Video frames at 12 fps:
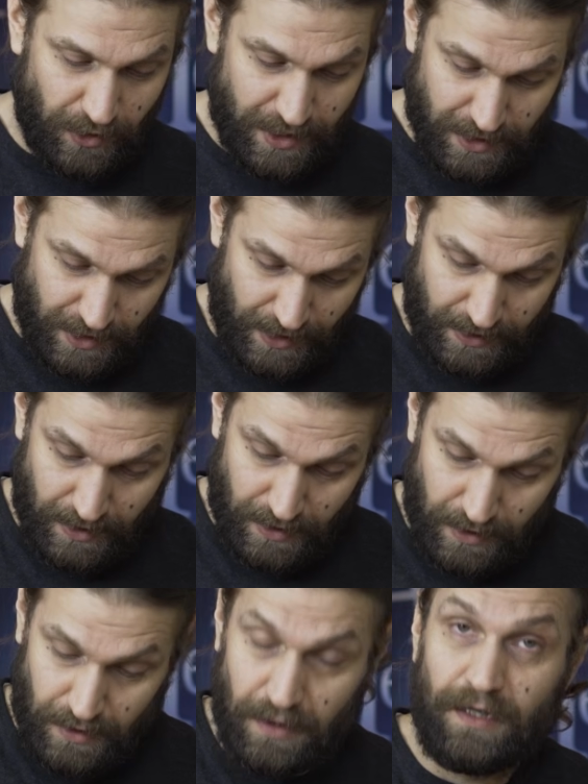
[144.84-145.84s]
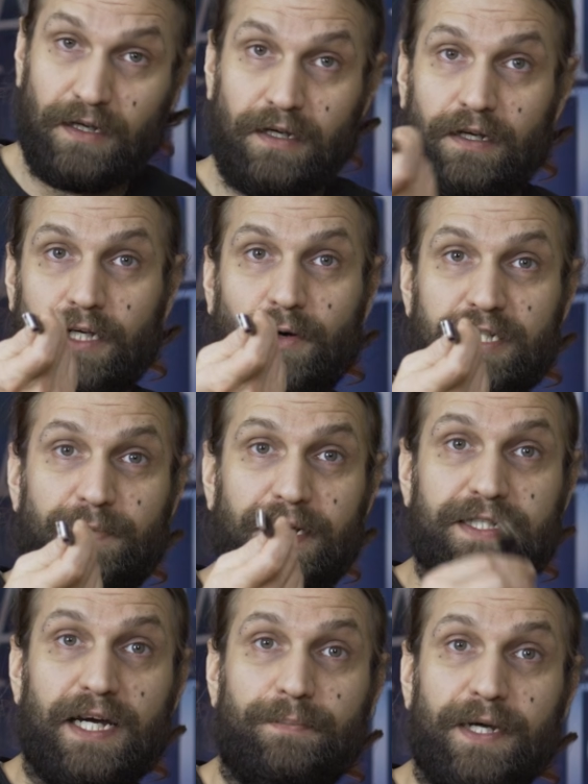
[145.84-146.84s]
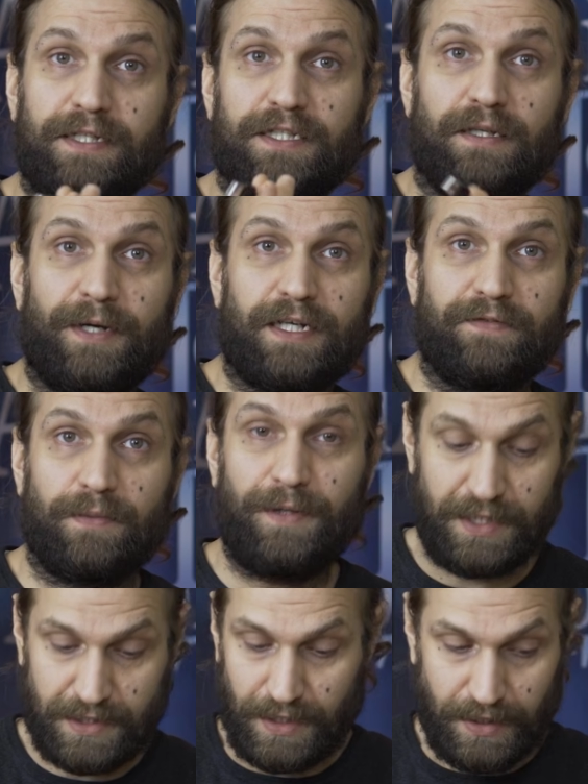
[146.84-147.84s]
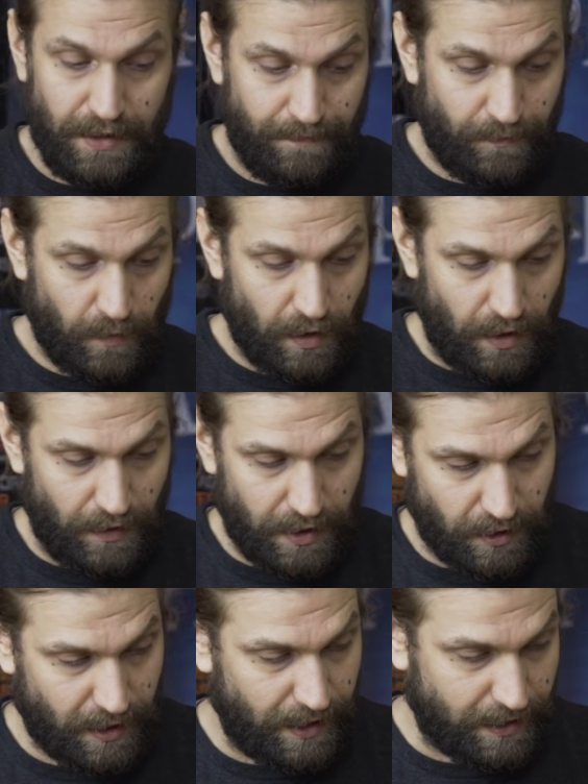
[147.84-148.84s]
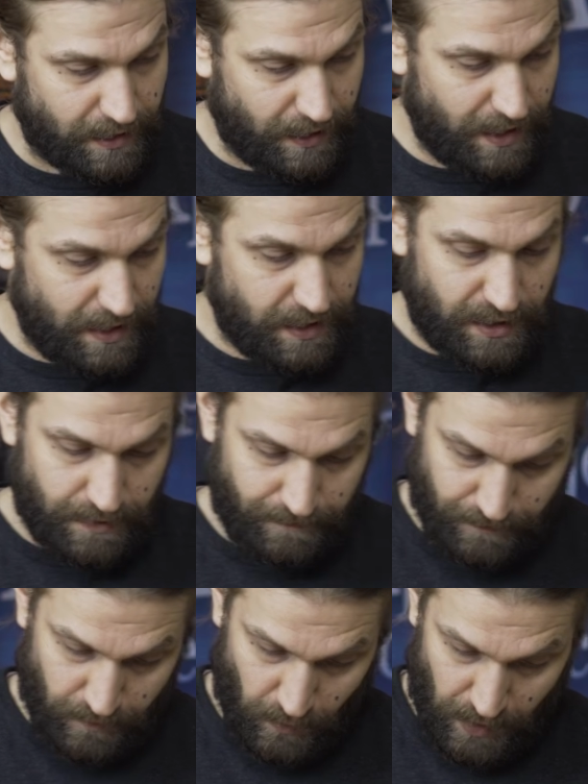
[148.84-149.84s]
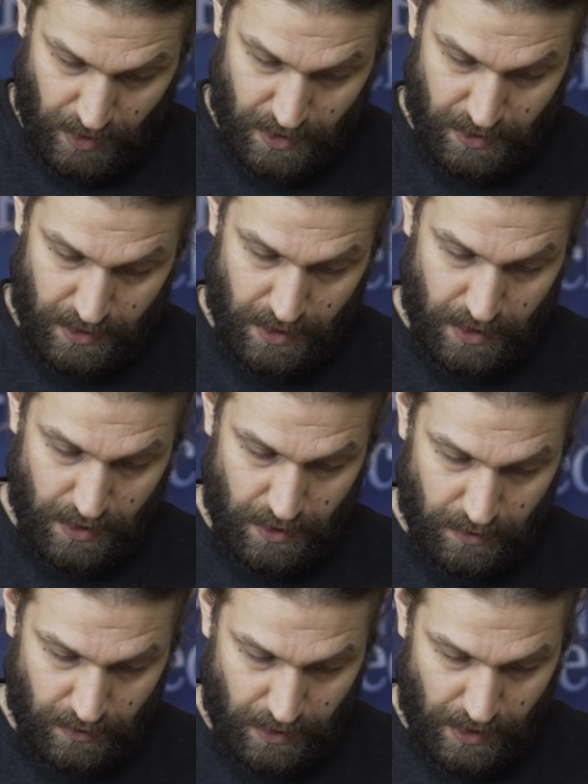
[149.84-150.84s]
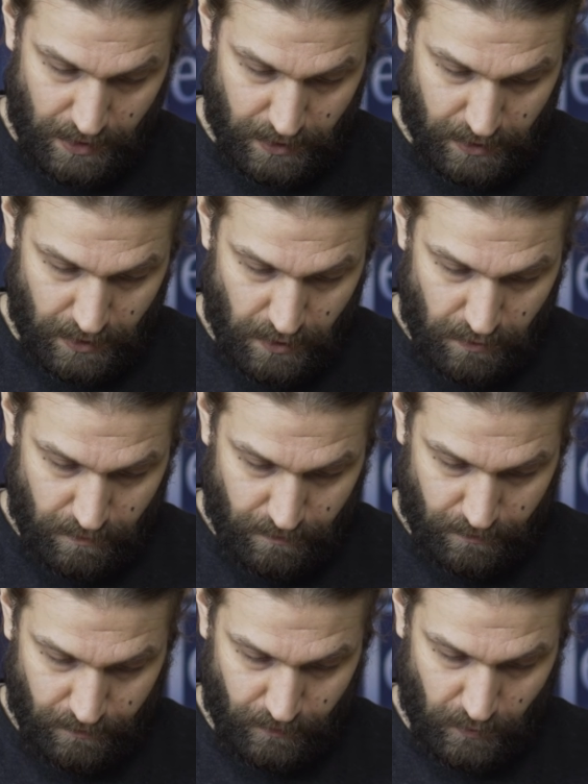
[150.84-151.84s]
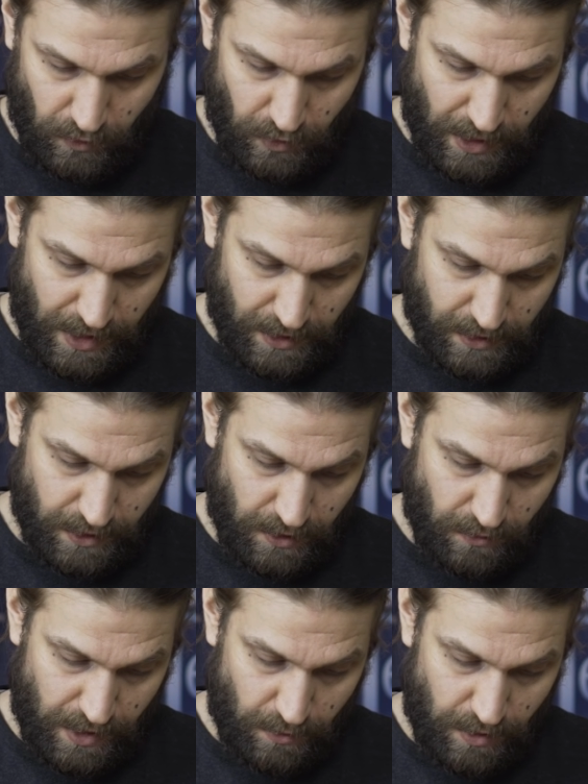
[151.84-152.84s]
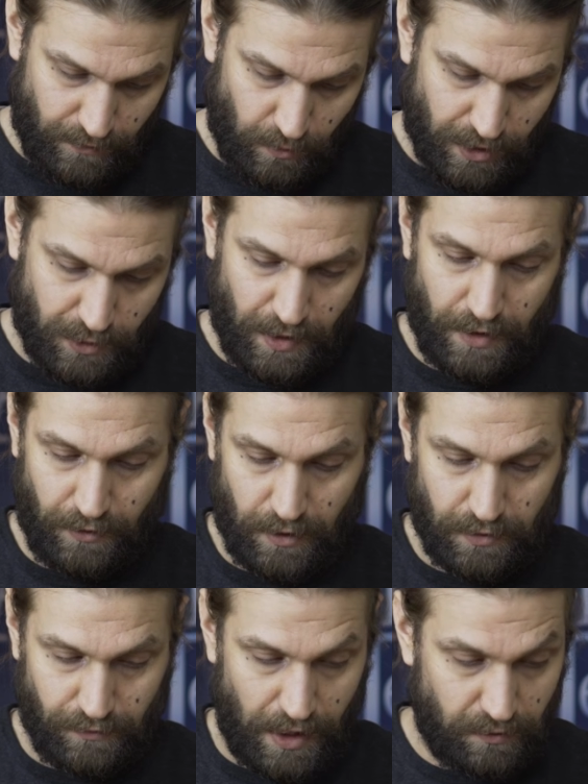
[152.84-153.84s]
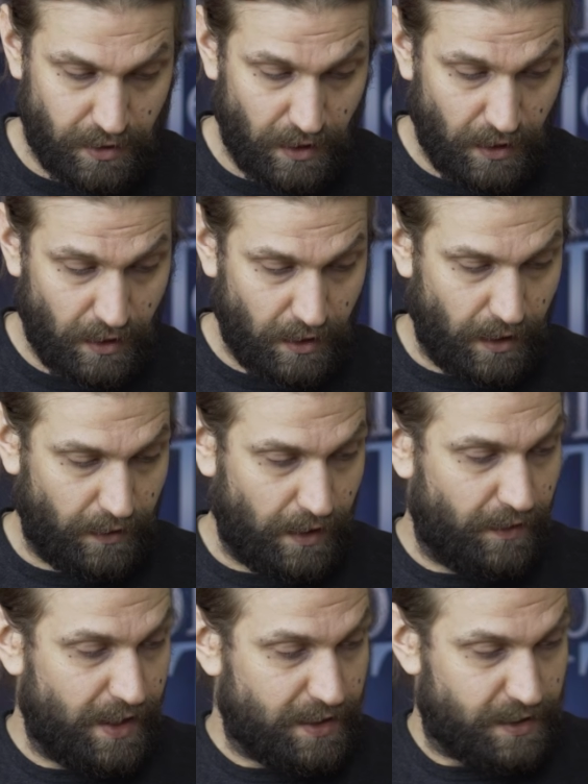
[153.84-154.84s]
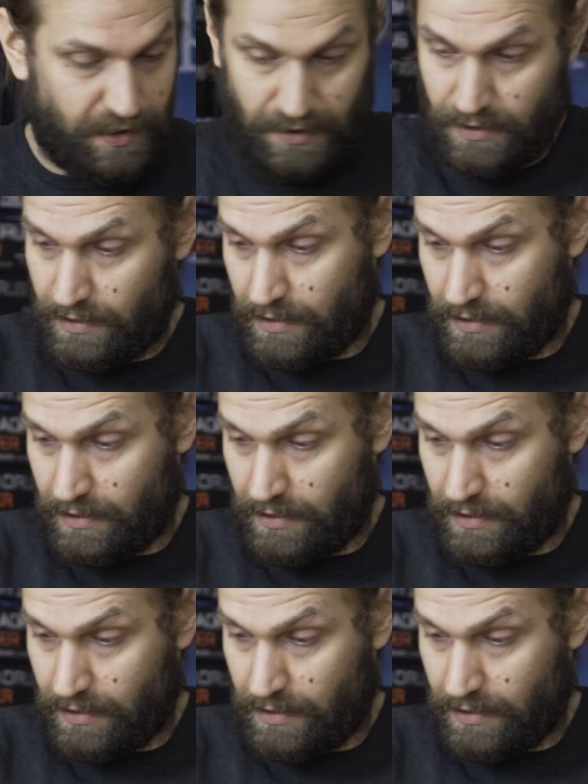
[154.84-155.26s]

this thing, USB Type A into the back of the PC, and then you connect this into here like so, or like so, however which way it goes round, and then this